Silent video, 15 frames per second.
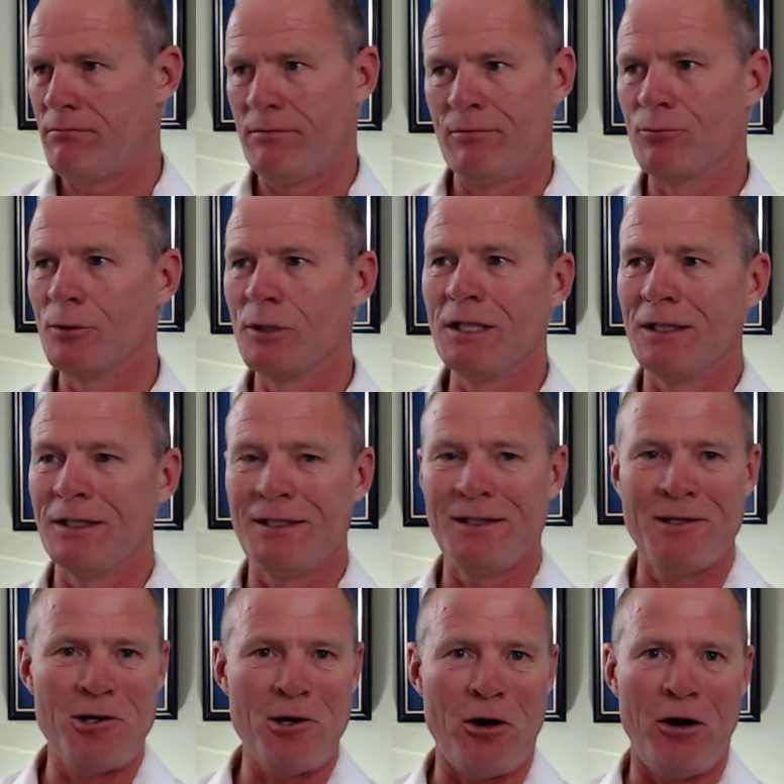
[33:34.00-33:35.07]
really
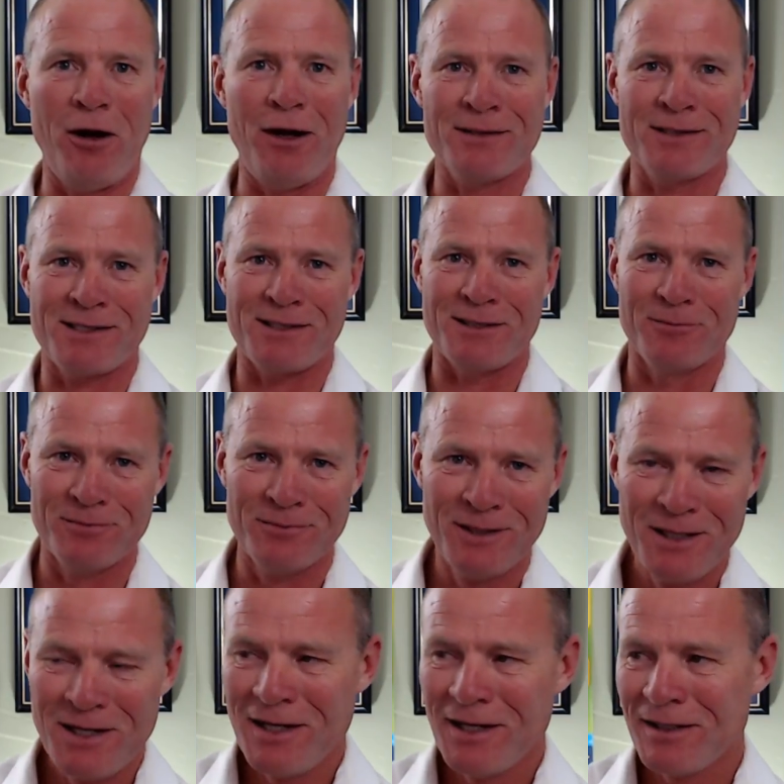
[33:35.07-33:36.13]
awesome
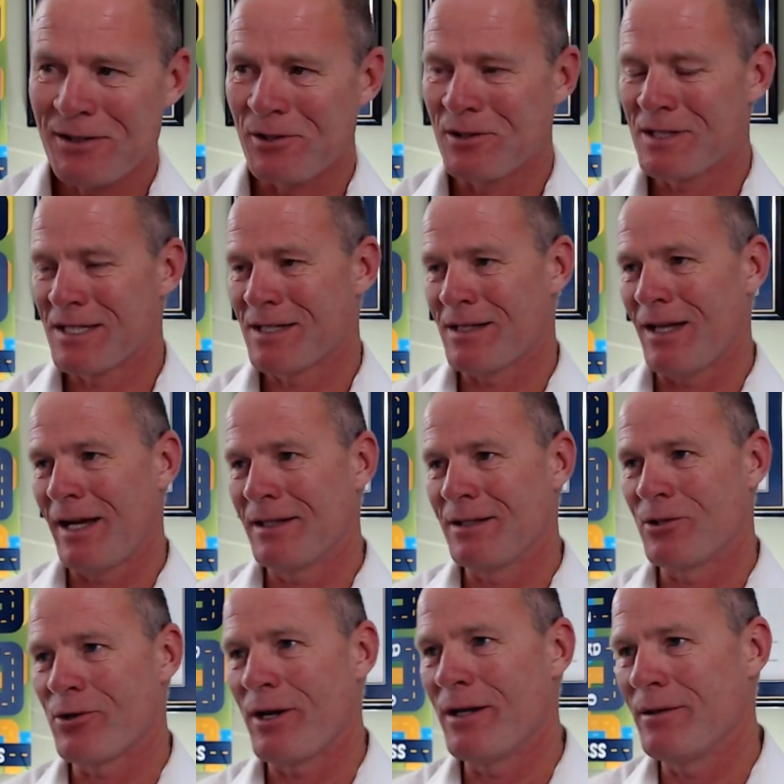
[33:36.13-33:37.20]
to just slide the
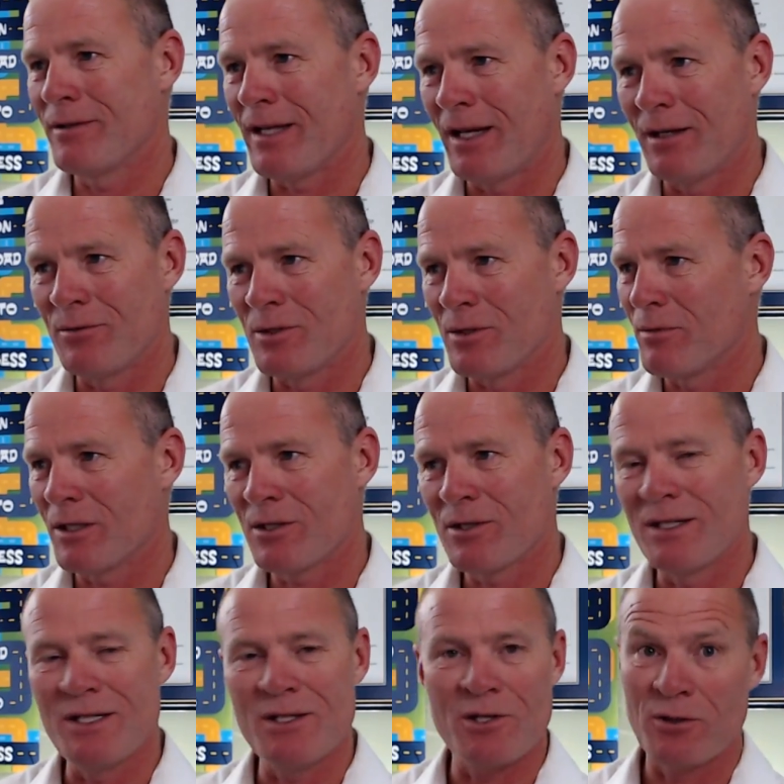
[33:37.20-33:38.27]
trailer tandems. It's much
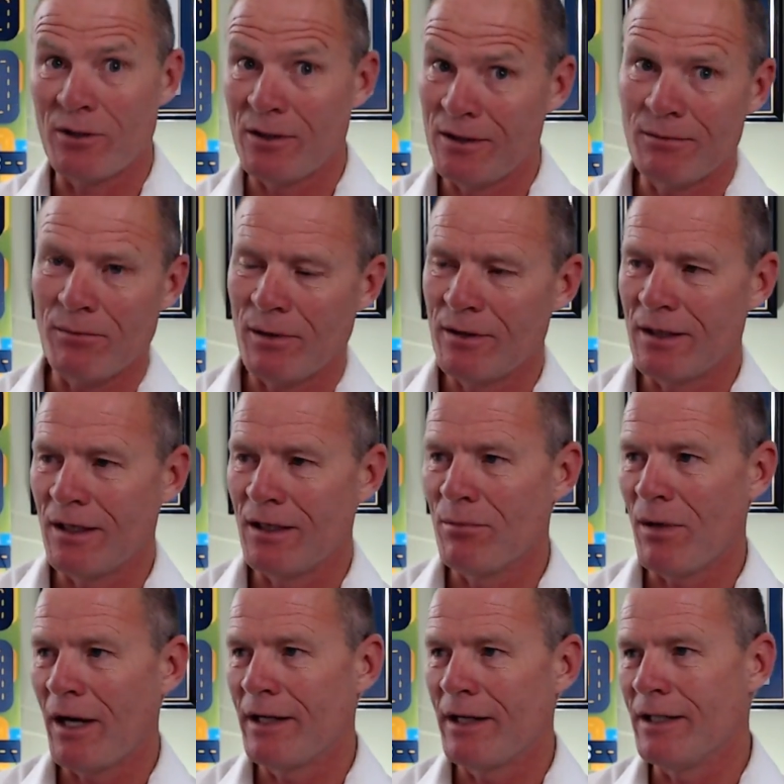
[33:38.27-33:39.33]
easier than in
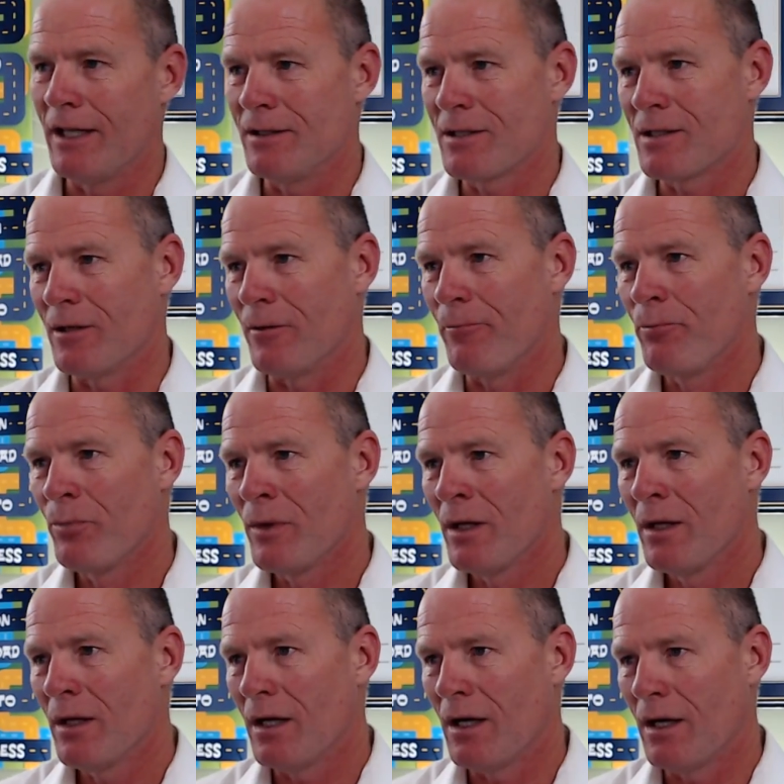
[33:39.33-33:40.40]
my day. So
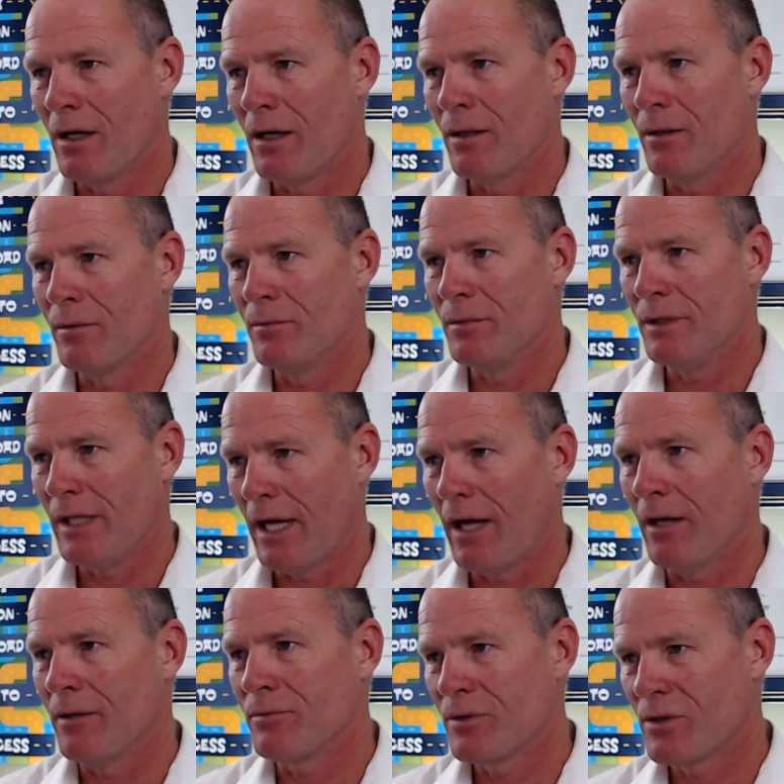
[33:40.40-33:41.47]

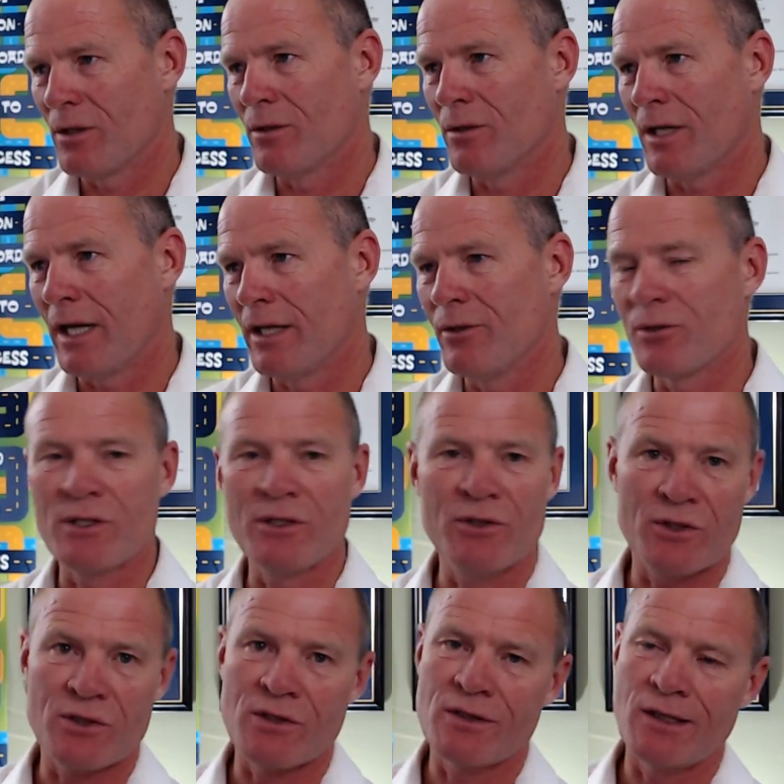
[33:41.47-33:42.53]
yeah, so I used to
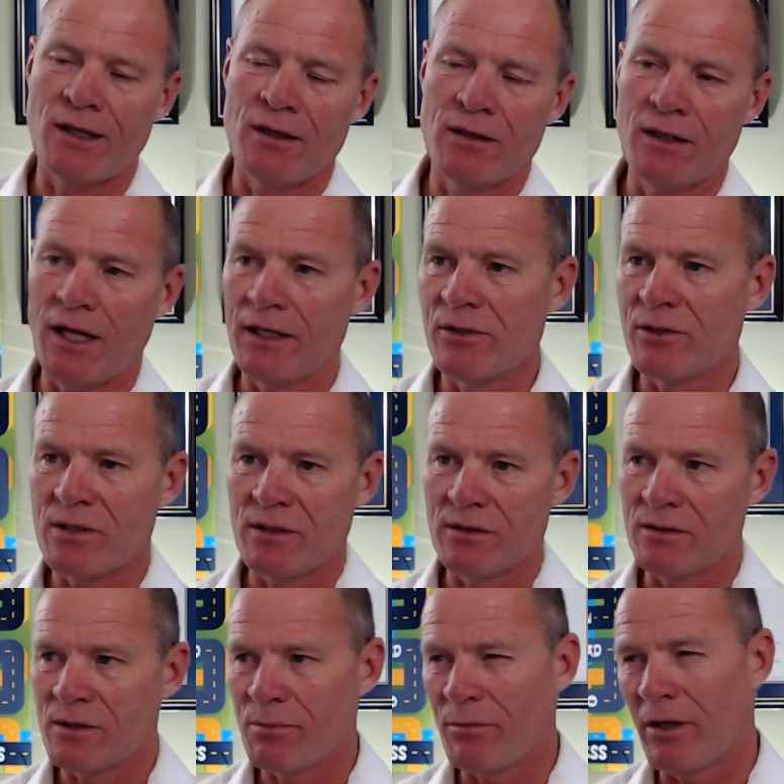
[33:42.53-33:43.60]
just on
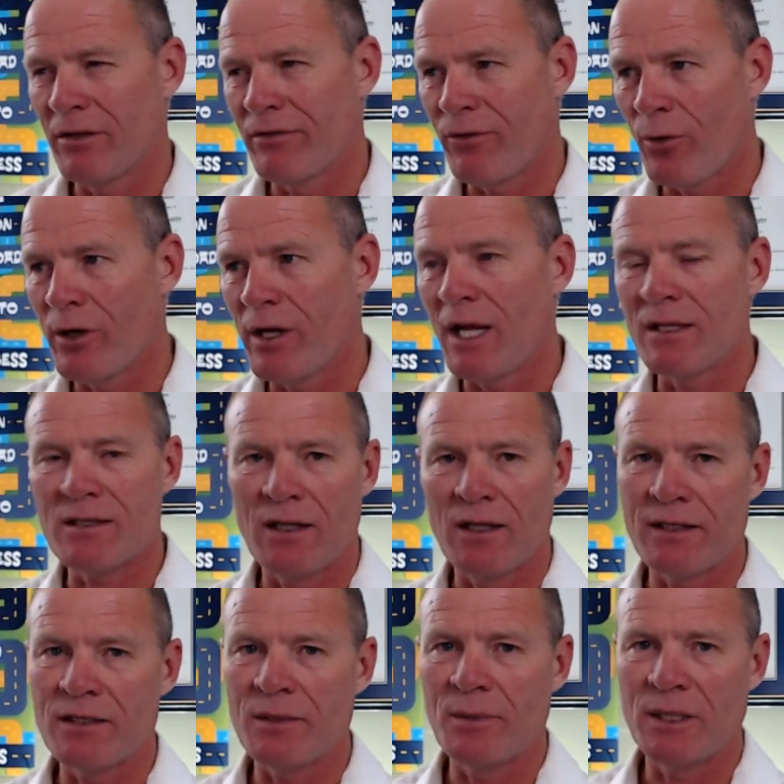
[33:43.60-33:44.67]
the 48s I
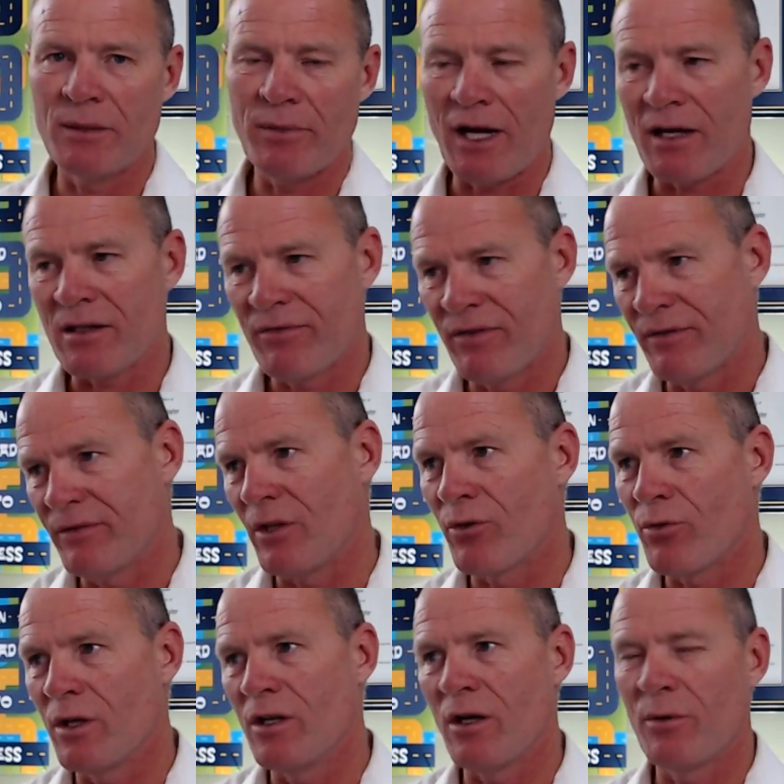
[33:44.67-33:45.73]
liked them at the back. The
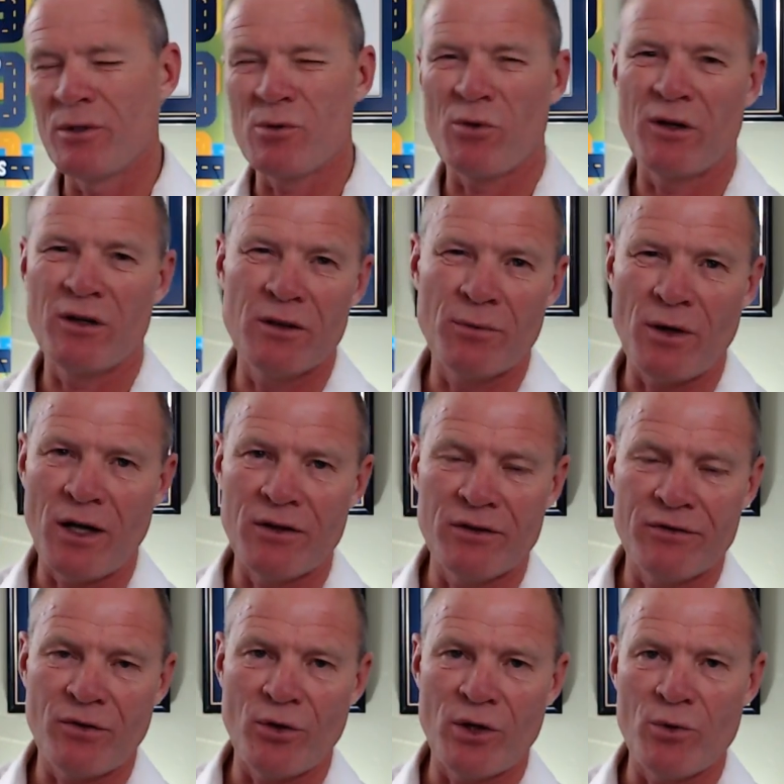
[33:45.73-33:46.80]
53, you always wanted them around the
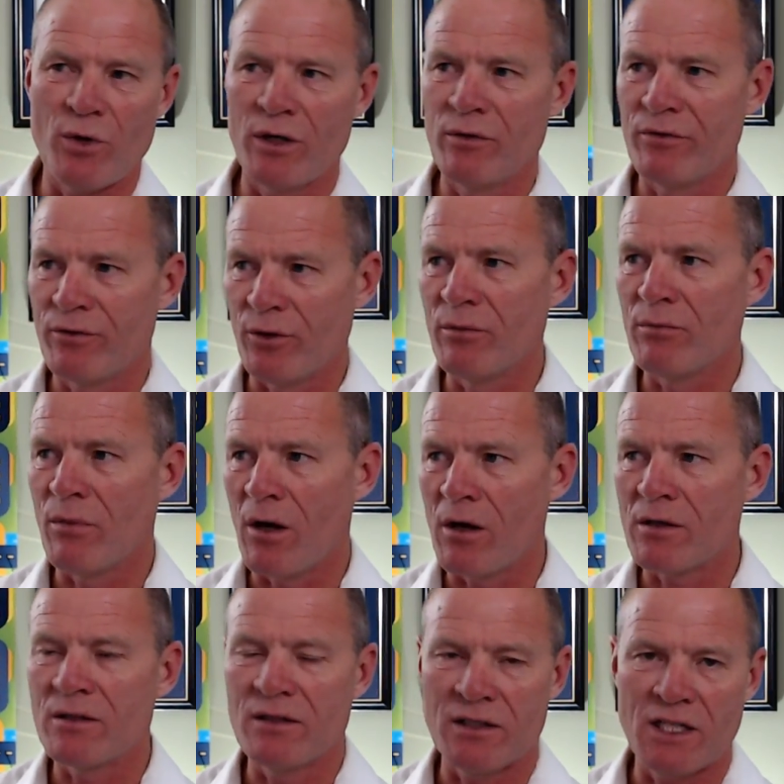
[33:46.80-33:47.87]
41 foot
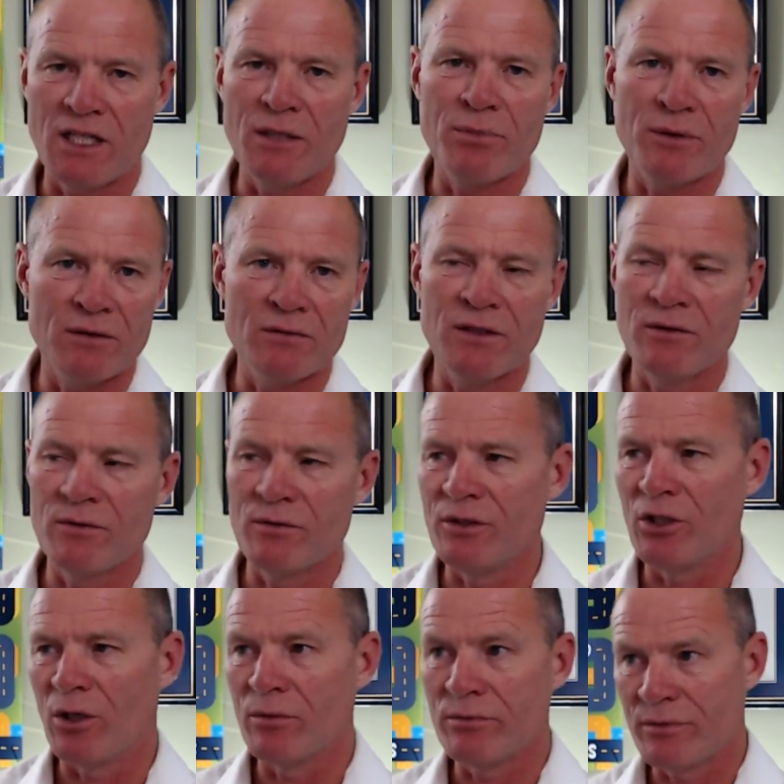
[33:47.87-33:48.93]
mark to keep in, you
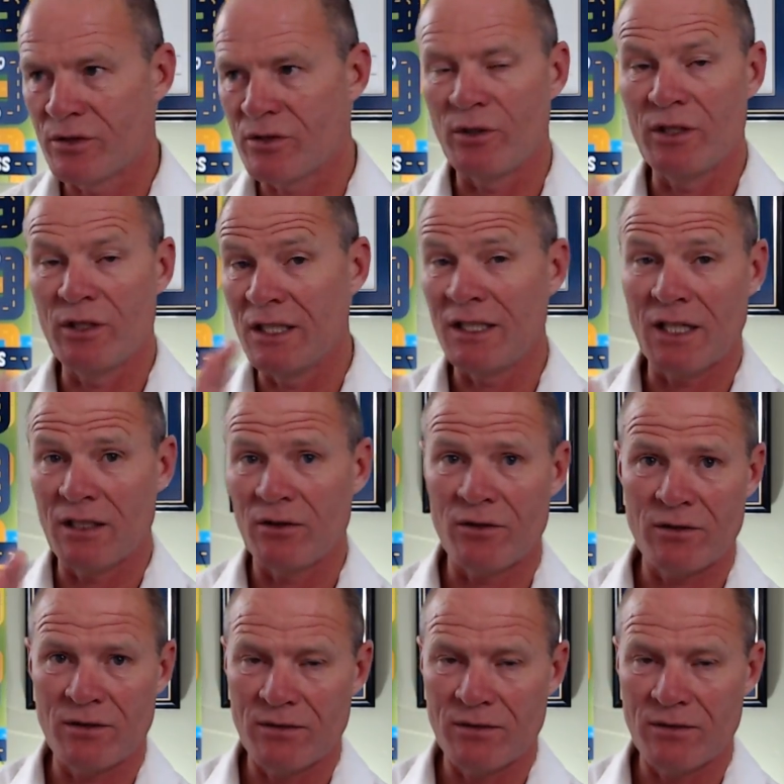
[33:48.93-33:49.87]
know, so you didn't